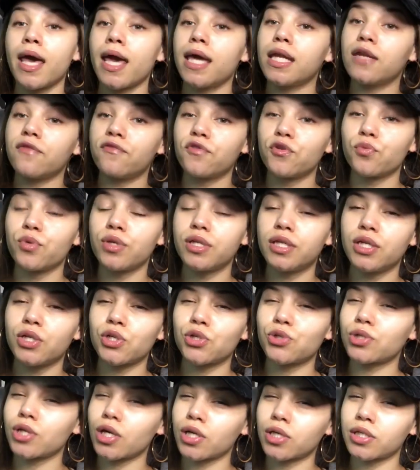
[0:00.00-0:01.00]
And if you read the
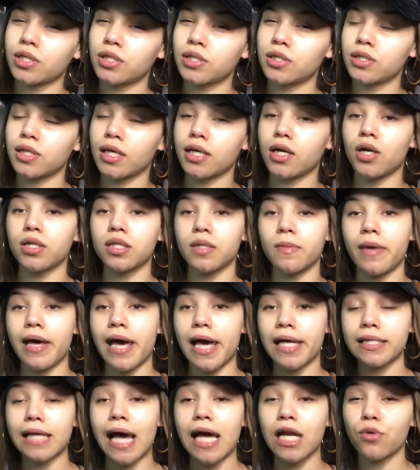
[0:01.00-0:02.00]
instructions like on the
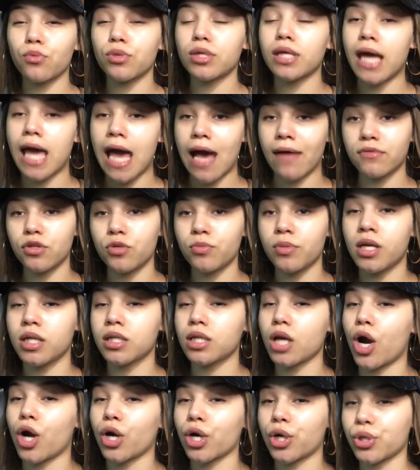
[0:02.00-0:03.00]
mask, I don't really have to
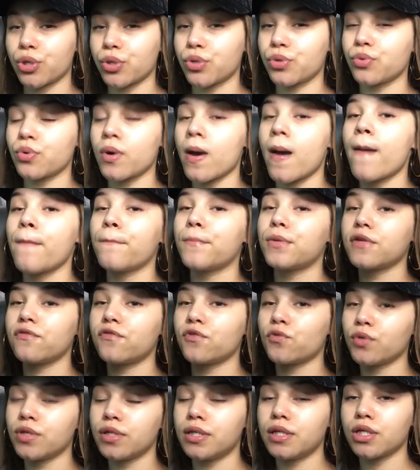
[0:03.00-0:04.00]
because I already knew, but
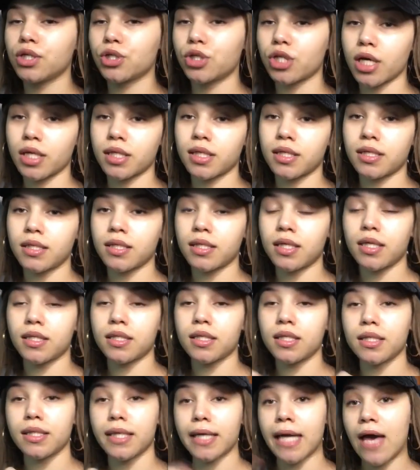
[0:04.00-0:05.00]
if you read the instructions and it
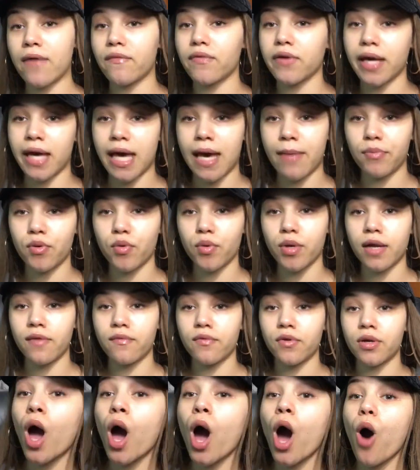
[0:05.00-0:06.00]
says like have a cap or
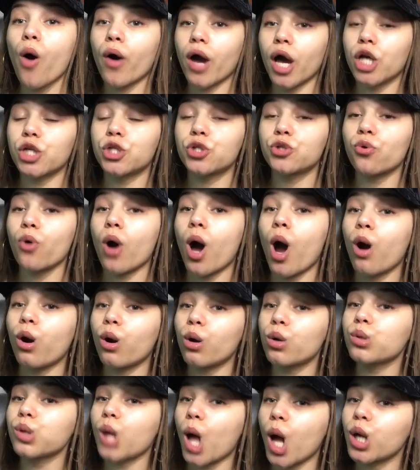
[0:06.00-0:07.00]
whatever. Okay, so I
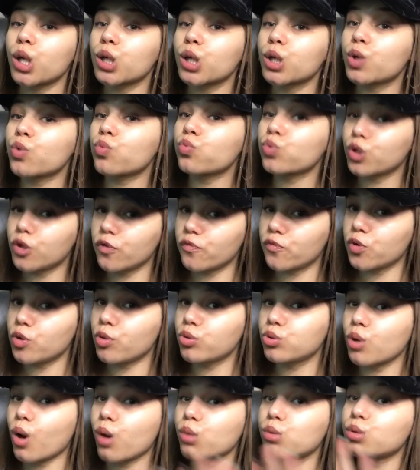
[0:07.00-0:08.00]
heard a lot of good
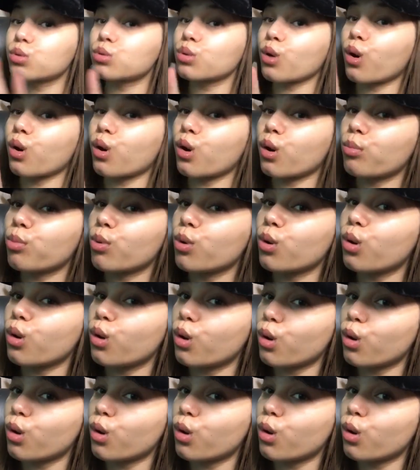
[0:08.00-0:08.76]
reviews on this herbal